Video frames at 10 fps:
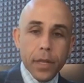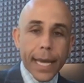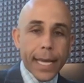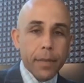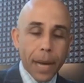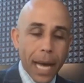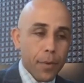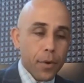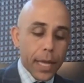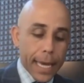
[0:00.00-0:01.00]
like the
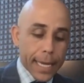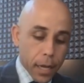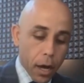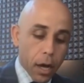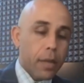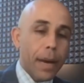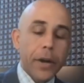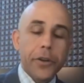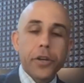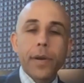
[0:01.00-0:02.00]
Bible, it's all
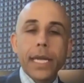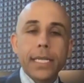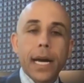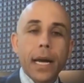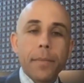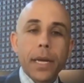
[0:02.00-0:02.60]
about your green time.